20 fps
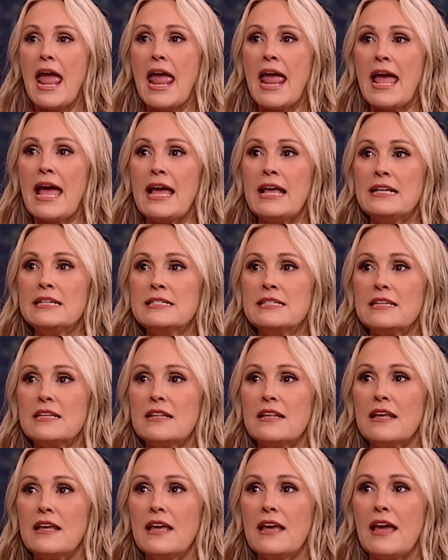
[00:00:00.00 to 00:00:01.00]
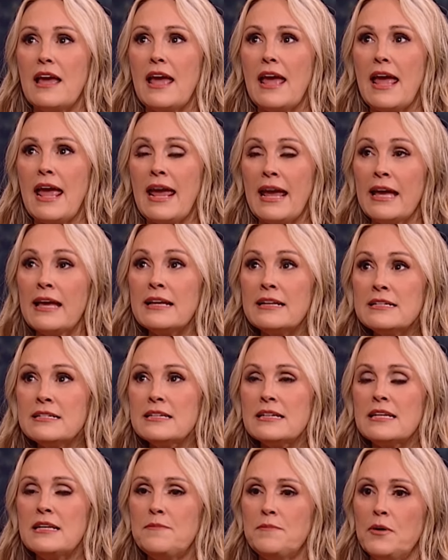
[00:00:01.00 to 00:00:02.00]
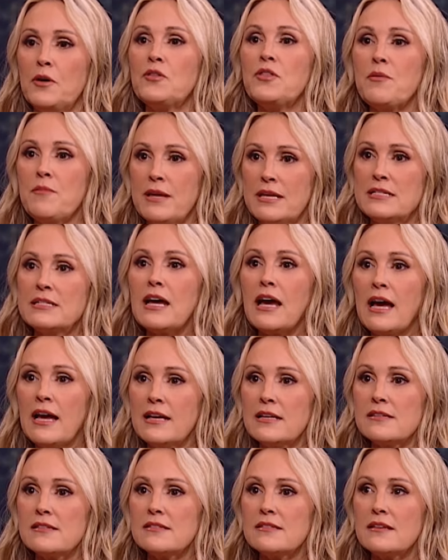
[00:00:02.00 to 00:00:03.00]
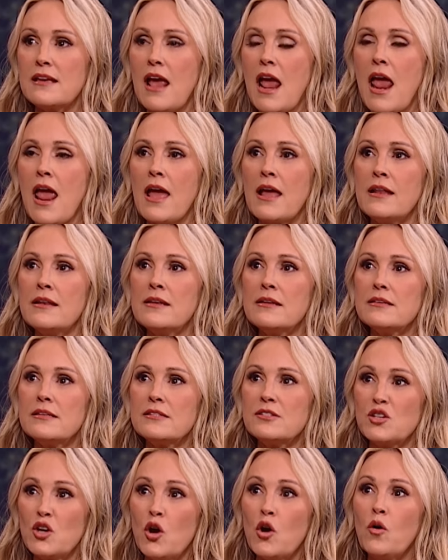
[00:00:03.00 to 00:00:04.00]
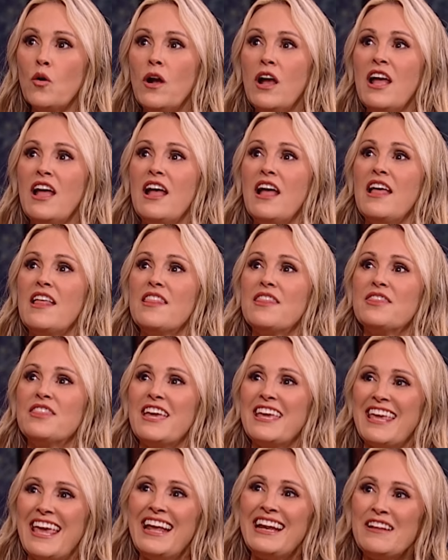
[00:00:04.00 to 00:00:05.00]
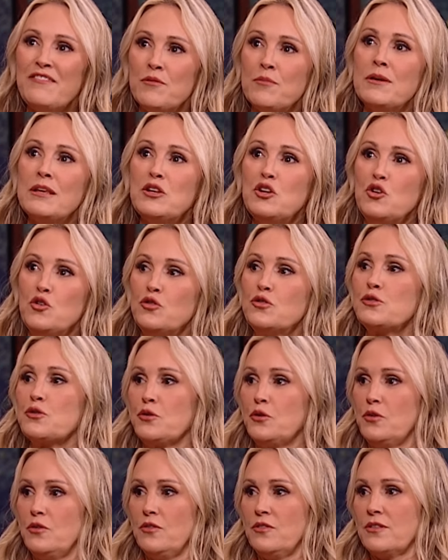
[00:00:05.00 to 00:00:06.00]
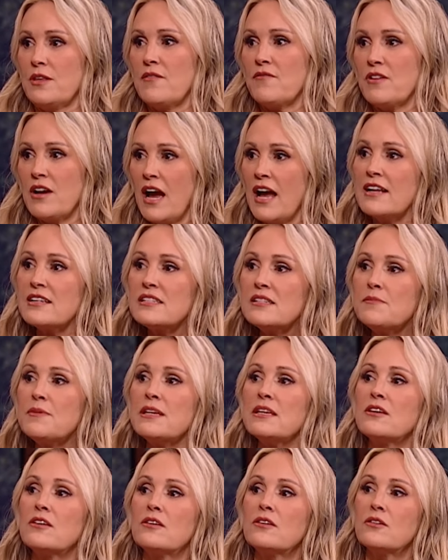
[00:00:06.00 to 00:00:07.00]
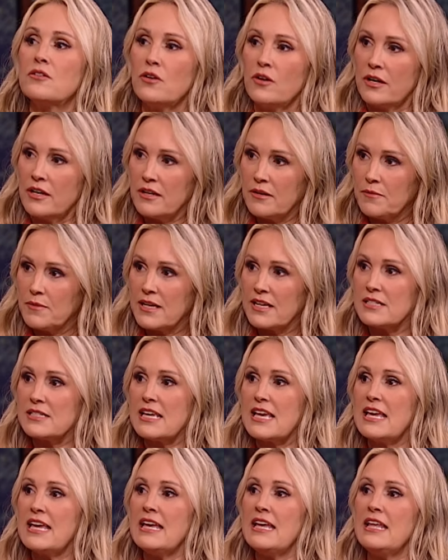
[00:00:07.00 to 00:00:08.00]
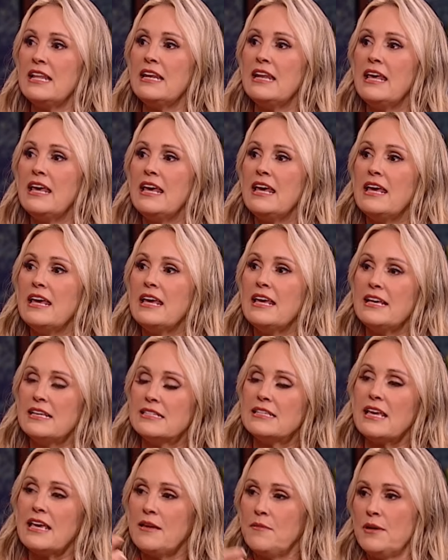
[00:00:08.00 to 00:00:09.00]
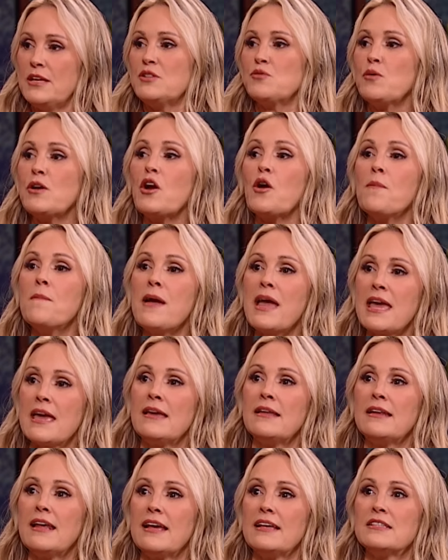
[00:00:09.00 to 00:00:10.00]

And He built them into us. And so they can't even be neutral. They've got to be good, because in His image we are made.